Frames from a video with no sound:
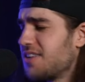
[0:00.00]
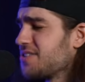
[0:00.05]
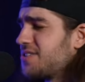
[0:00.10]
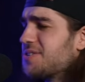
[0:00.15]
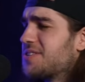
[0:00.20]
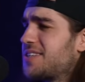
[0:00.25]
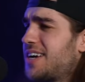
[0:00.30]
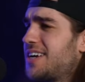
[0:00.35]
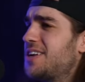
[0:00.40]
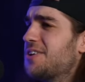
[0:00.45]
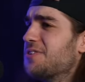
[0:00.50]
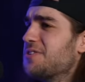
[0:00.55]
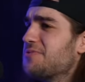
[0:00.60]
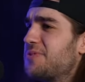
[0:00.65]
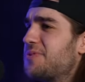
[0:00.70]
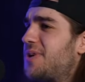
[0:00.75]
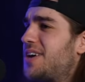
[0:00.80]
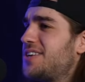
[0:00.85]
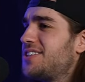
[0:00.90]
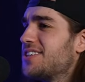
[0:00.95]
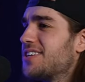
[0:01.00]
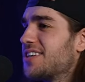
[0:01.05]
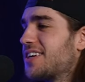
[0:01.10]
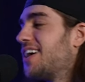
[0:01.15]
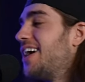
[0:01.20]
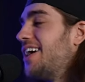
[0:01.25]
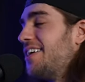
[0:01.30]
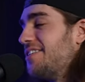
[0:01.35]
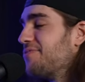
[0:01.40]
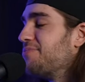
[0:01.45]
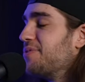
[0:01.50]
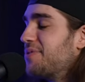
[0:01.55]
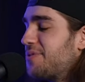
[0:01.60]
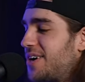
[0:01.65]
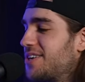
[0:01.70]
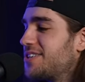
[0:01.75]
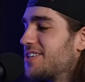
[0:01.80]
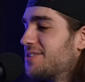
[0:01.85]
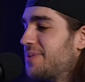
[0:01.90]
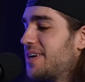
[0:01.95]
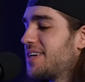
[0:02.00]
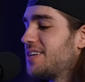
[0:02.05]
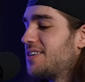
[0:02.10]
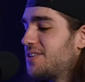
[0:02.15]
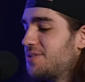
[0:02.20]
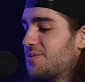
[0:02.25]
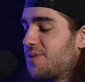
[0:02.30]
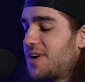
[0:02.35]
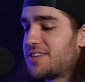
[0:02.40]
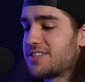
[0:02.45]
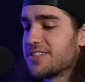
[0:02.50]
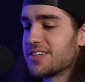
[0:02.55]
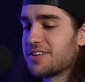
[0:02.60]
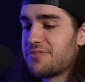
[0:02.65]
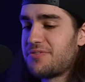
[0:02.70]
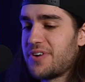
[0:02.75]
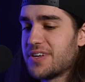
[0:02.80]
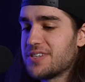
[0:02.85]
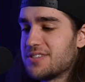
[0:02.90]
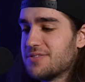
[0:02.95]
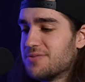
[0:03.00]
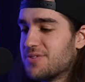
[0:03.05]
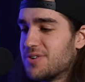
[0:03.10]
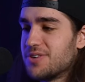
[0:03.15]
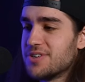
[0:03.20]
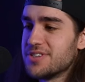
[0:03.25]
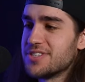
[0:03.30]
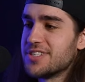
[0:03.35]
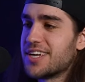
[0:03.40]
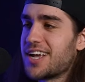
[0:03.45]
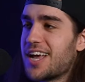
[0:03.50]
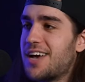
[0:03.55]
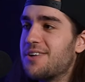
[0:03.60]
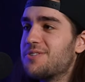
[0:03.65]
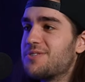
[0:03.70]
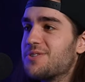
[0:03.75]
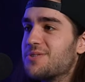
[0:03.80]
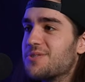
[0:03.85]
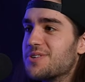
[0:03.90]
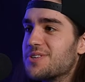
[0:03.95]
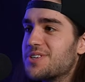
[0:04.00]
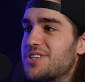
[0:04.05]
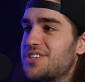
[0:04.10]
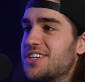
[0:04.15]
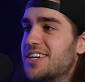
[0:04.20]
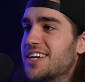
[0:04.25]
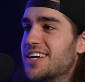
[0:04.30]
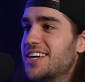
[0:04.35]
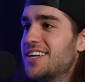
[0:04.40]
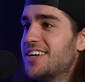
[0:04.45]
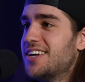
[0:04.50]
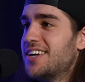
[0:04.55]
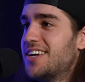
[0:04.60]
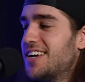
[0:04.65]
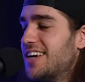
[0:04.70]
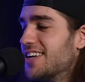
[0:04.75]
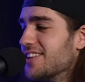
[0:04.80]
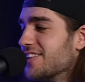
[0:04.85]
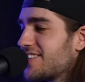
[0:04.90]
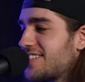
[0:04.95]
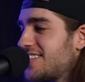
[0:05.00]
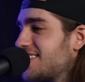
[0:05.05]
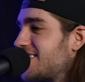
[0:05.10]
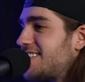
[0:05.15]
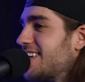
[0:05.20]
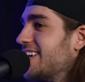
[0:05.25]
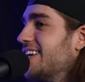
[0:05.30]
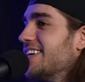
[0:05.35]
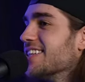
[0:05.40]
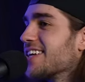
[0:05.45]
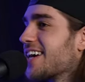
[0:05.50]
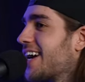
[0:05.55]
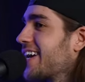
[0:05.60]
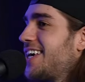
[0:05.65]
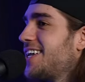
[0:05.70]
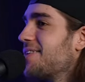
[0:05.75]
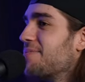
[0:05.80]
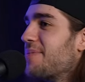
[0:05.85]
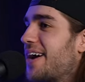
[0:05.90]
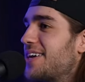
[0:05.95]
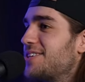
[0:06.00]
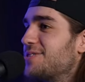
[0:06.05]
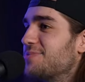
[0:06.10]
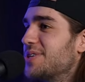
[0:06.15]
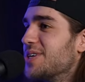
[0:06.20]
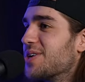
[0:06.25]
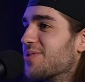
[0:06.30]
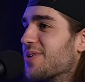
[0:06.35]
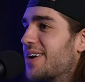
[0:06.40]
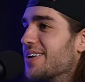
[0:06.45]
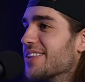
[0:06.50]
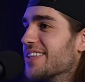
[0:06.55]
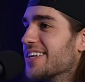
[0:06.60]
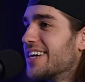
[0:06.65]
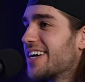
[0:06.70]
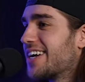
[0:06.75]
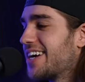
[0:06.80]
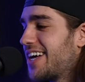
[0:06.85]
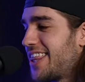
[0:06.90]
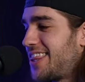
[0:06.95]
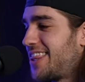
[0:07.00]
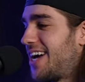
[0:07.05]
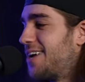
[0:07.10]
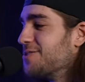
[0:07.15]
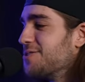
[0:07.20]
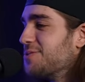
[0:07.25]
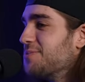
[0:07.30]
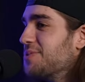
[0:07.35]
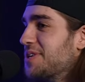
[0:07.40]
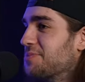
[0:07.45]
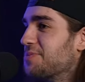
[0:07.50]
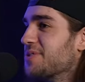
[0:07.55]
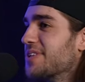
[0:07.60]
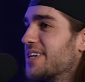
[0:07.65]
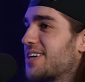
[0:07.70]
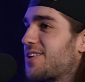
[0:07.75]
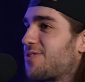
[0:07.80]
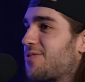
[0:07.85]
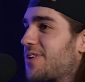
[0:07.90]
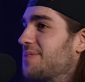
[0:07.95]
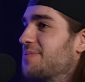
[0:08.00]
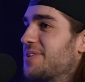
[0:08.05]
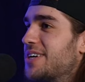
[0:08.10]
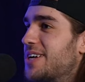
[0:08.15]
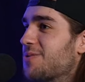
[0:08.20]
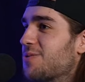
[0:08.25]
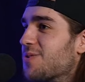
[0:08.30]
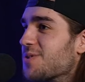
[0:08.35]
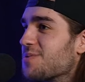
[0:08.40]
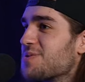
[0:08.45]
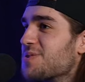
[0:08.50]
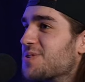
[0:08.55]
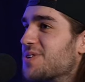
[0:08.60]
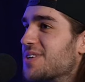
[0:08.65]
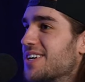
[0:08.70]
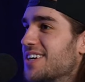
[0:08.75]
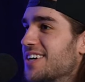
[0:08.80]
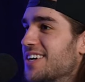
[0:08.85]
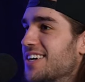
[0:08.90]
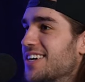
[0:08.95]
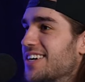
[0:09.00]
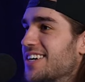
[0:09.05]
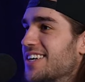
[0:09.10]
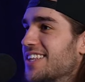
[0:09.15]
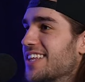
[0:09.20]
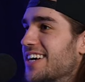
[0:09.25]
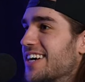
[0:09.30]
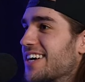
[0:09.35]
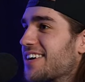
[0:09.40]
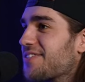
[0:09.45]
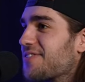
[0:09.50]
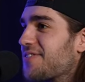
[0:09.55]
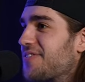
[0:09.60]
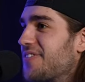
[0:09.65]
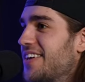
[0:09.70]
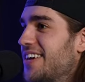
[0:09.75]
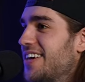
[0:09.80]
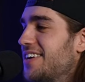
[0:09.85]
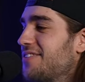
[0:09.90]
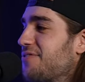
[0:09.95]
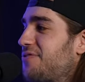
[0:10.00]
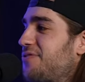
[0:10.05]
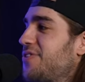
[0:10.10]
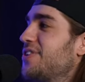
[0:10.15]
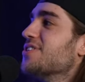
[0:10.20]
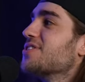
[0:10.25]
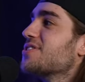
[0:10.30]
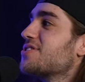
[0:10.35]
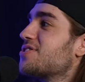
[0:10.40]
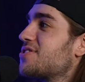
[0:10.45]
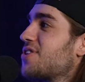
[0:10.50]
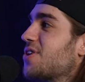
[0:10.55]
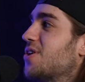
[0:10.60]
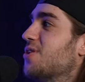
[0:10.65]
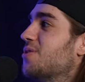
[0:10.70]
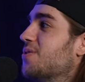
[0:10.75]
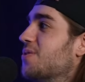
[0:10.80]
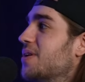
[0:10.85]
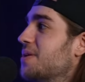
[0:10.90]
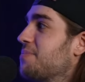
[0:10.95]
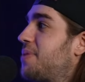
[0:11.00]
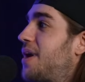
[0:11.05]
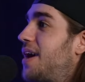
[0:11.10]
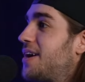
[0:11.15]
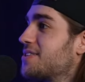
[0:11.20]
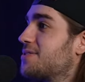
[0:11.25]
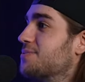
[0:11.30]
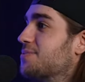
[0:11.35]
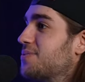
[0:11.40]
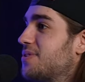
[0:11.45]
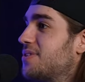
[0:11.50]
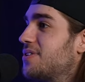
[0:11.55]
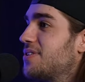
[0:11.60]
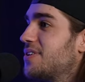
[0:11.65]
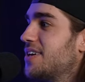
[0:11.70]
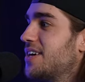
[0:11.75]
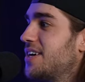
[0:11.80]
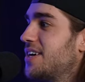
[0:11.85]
also, side note, we've been watching like I've been watching and making you watch like festivals and like outdoor shit. It looks insane. Like I can't imagine being around like a thousand people like crammed in at Warped Tour. So. Like, it feels so impossible